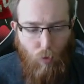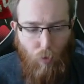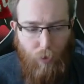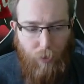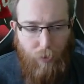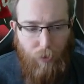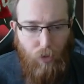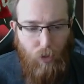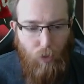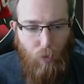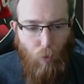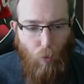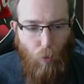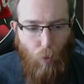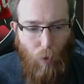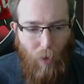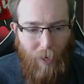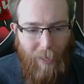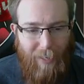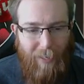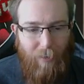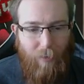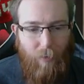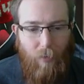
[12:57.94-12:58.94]
Reggie
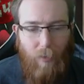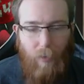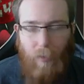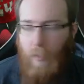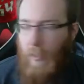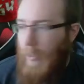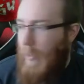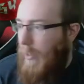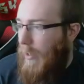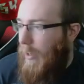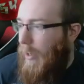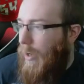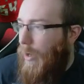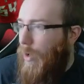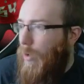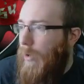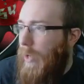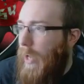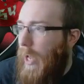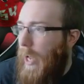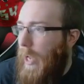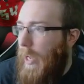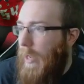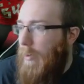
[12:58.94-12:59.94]
White.
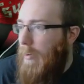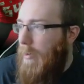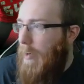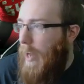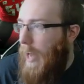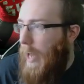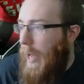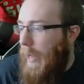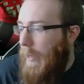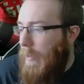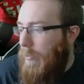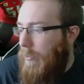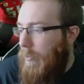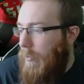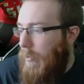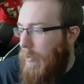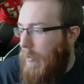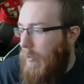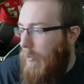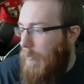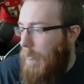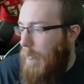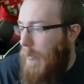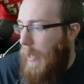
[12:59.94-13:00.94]
Okay, next,
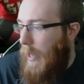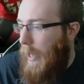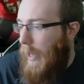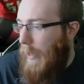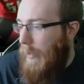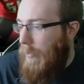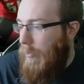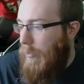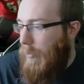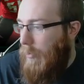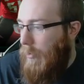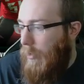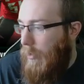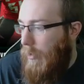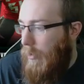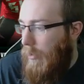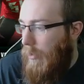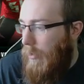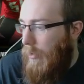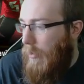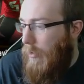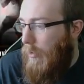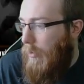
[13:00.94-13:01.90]
next.